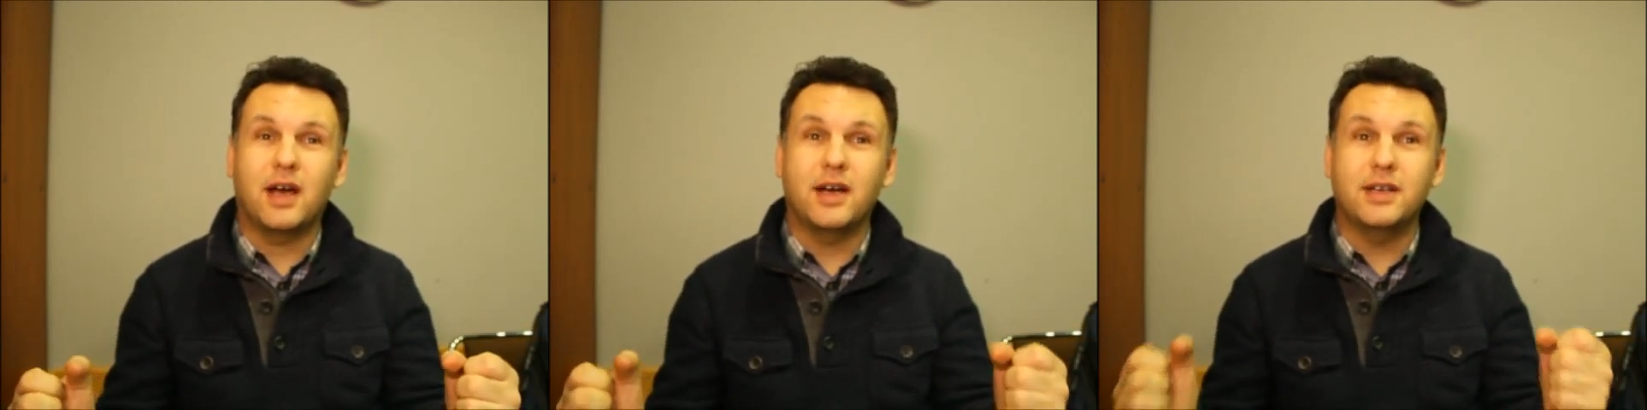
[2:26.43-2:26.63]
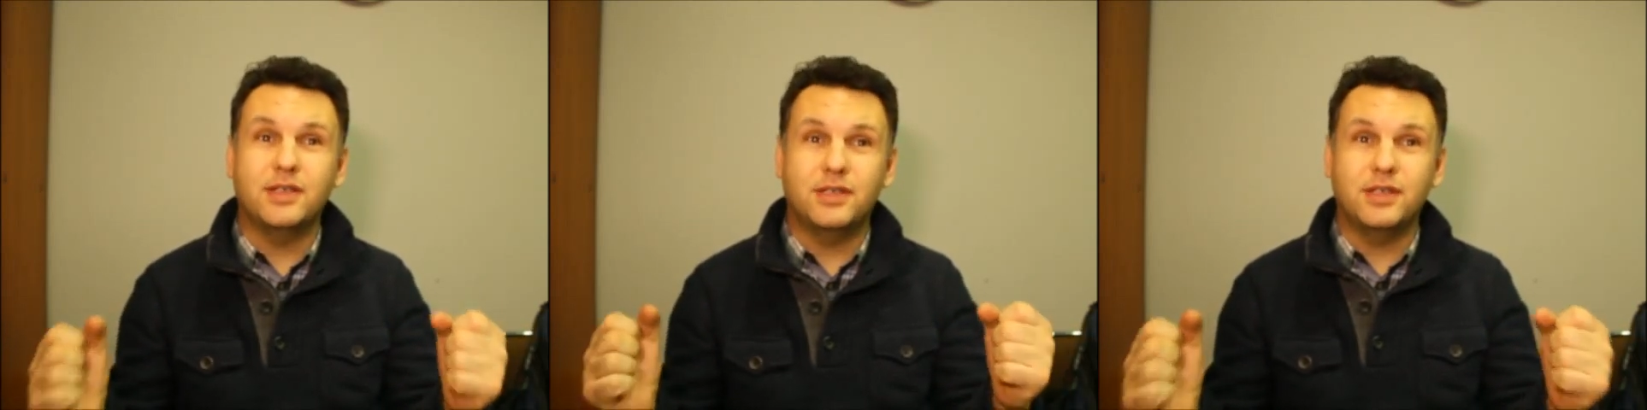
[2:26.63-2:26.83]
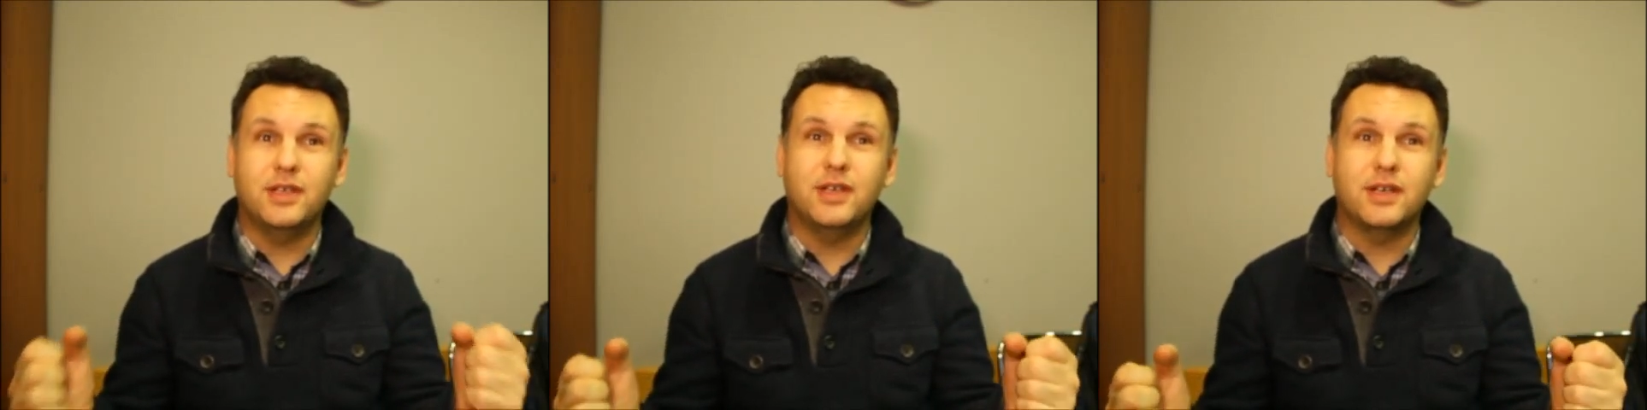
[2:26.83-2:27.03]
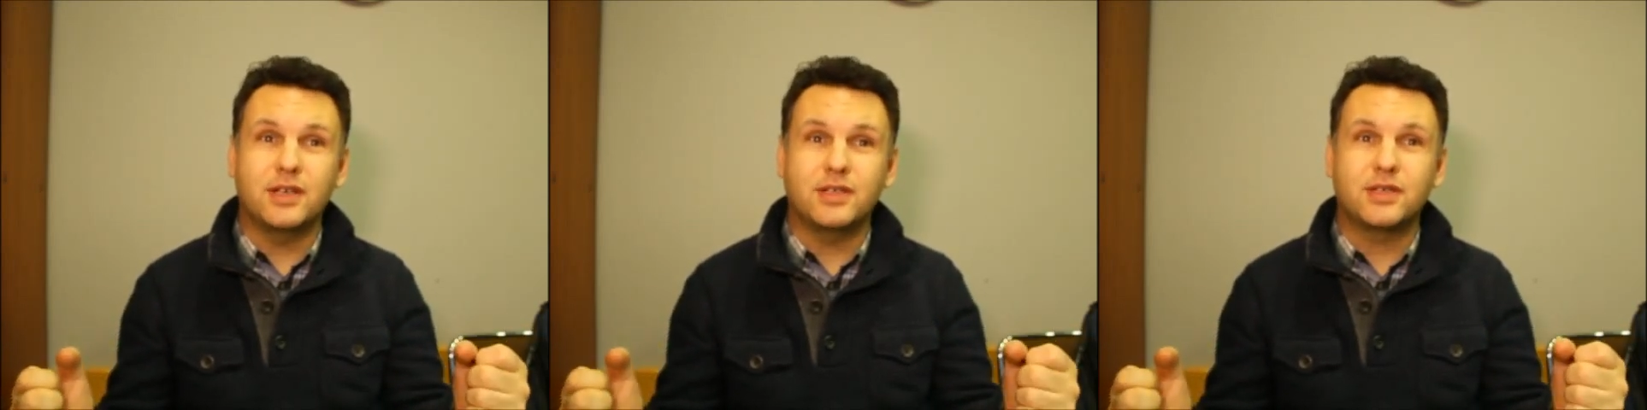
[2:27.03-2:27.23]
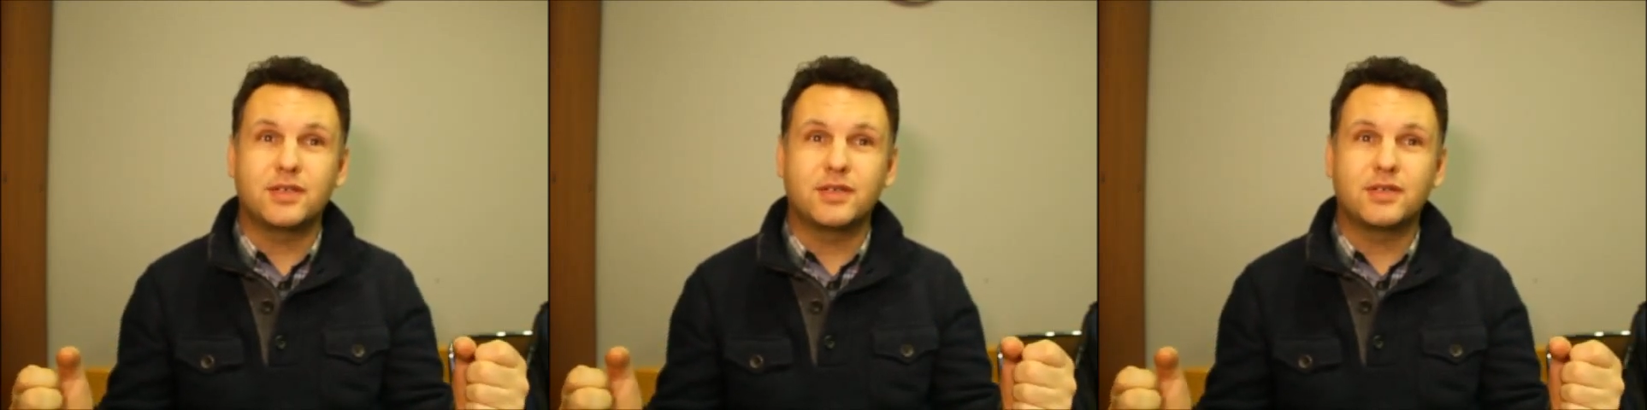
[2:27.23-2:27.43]

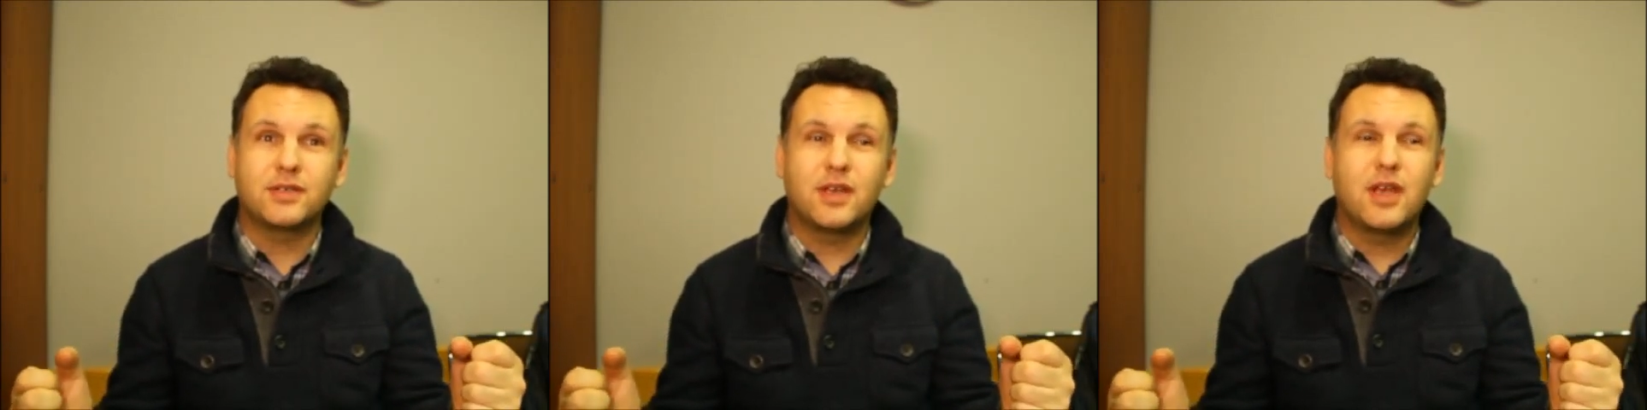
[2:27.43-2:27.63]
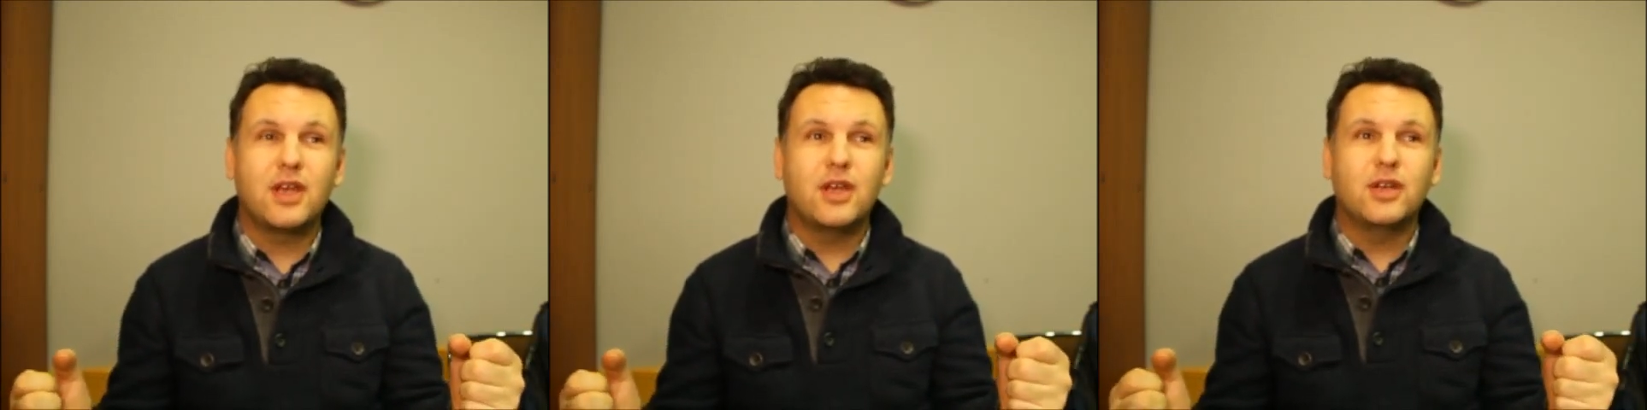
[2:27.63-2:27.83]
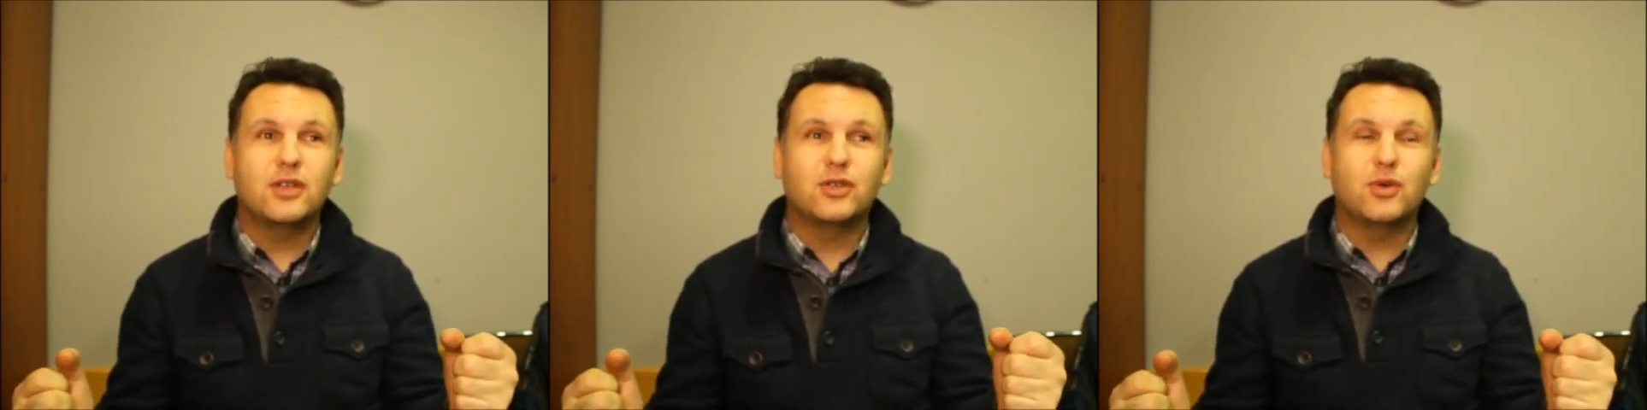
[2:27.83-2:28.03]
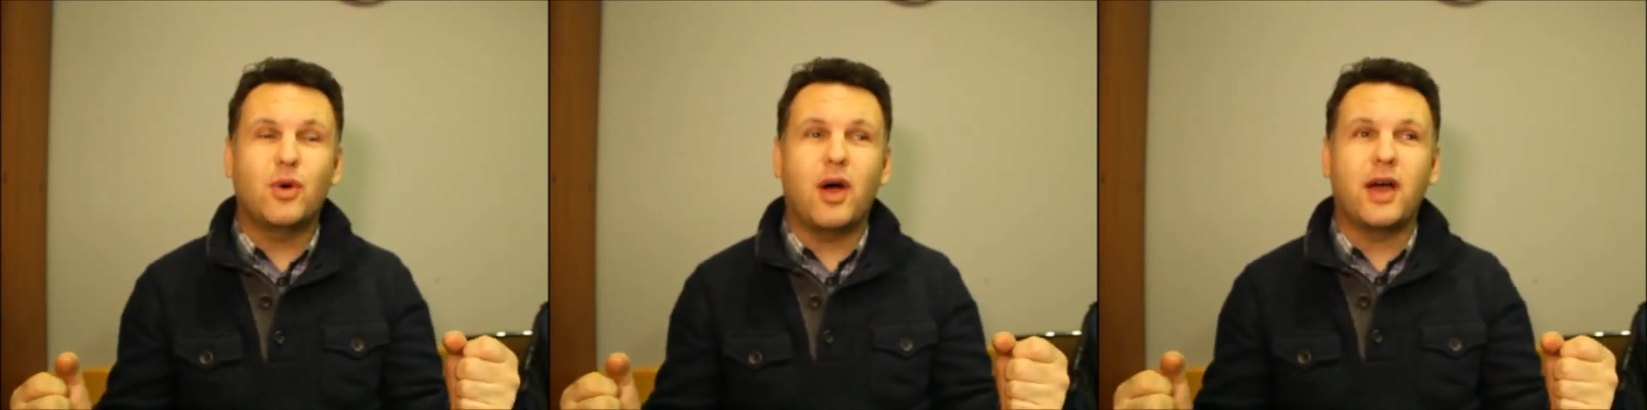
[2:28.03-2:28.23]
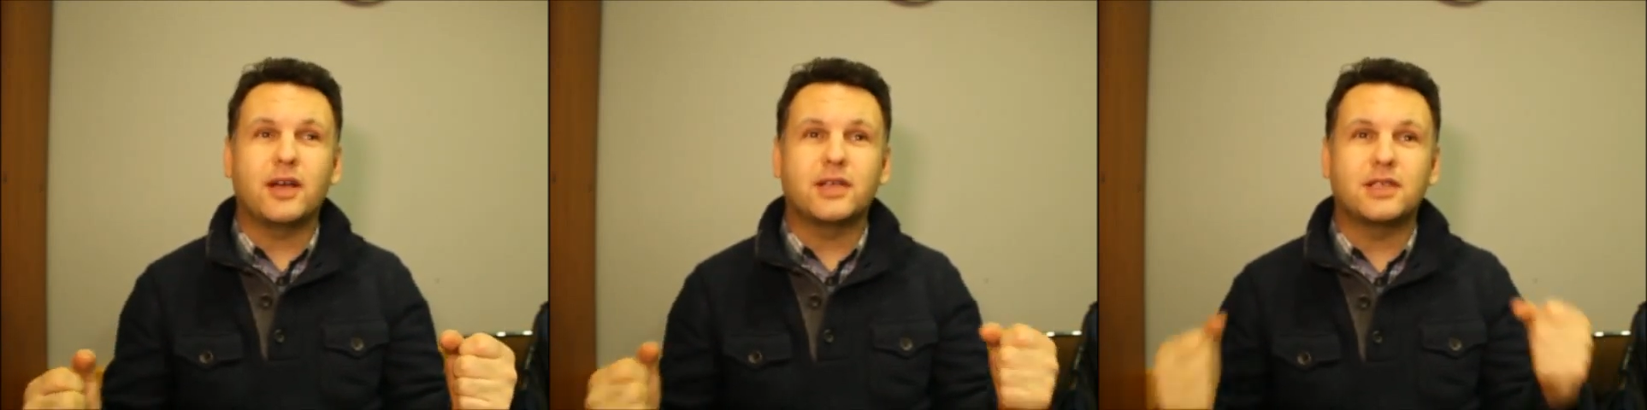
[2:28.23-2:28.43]
ideas,
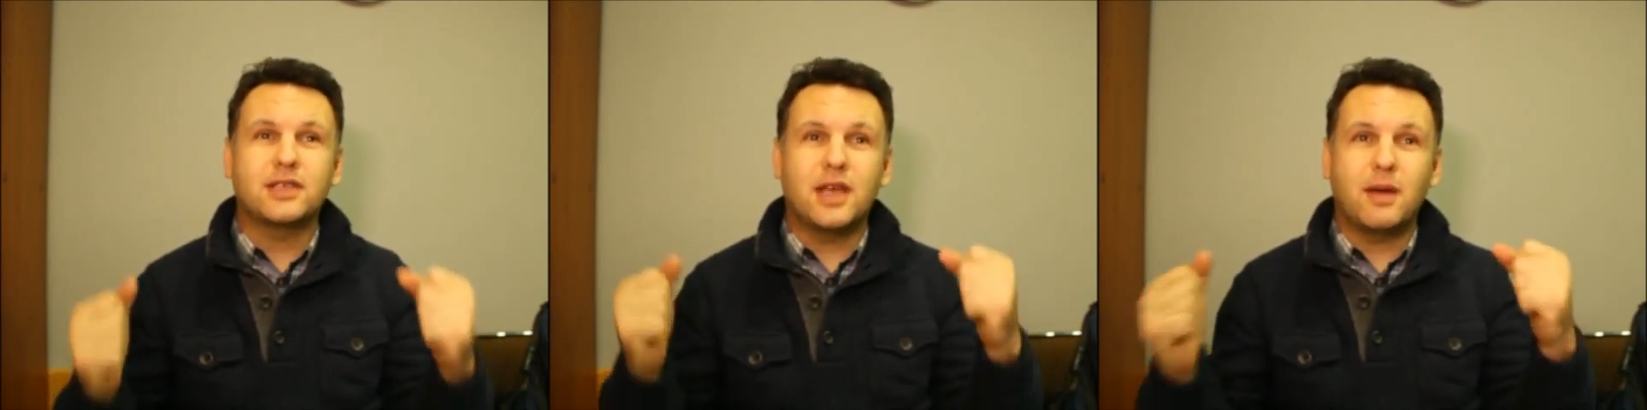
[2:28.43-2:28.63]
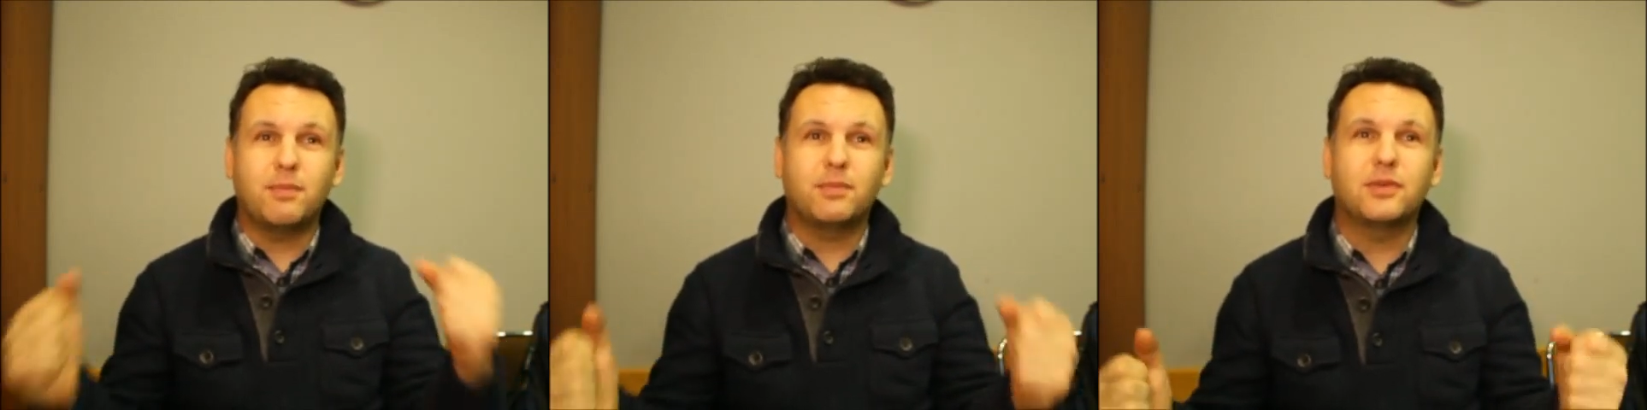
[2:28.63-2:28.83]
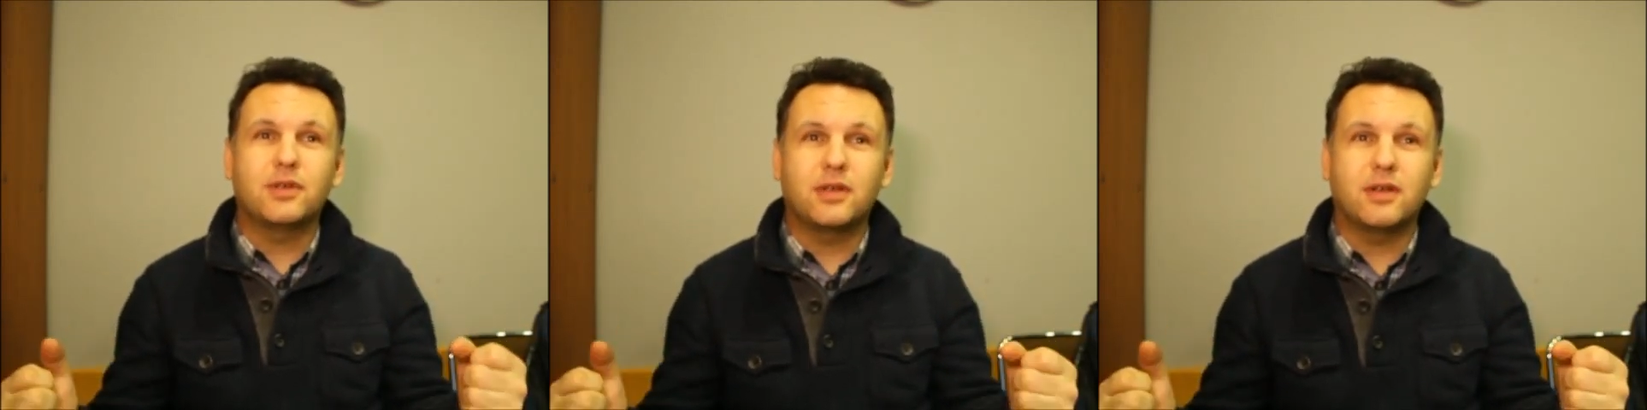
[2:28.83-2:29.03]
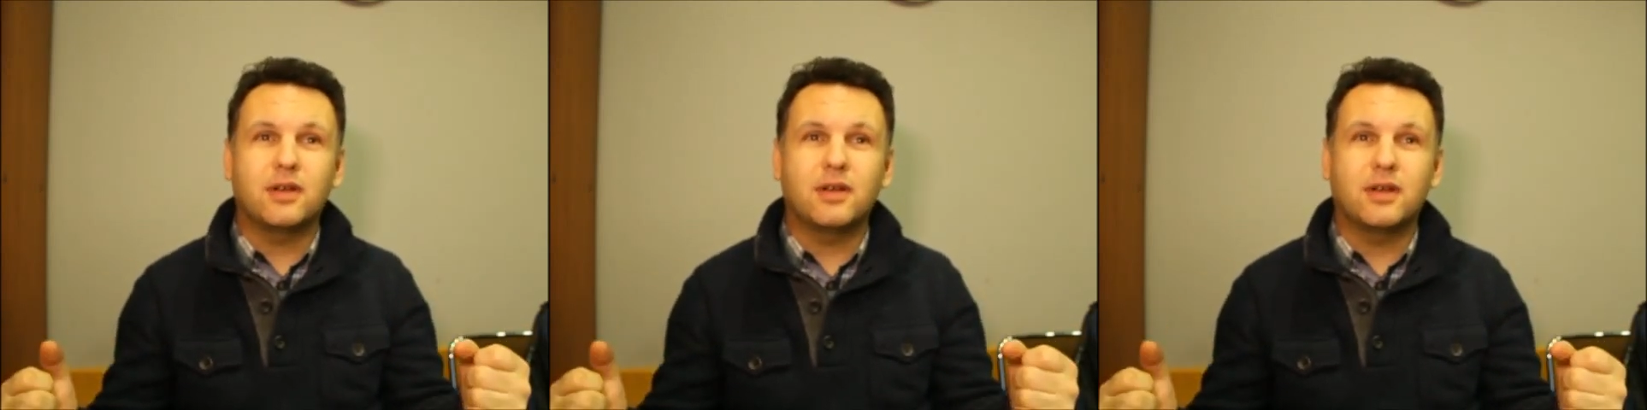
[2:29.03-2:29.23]
to accept